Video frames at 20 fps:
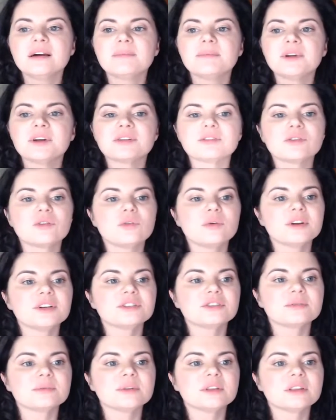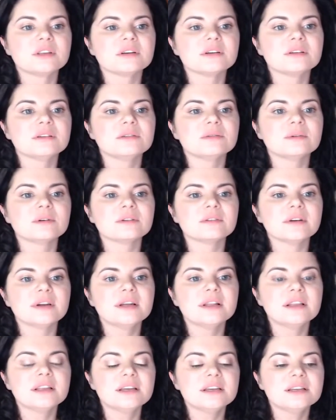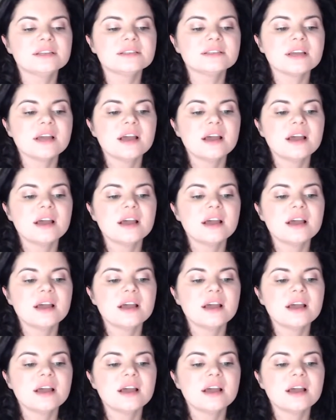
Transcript: I'm not quite sure what the URL is.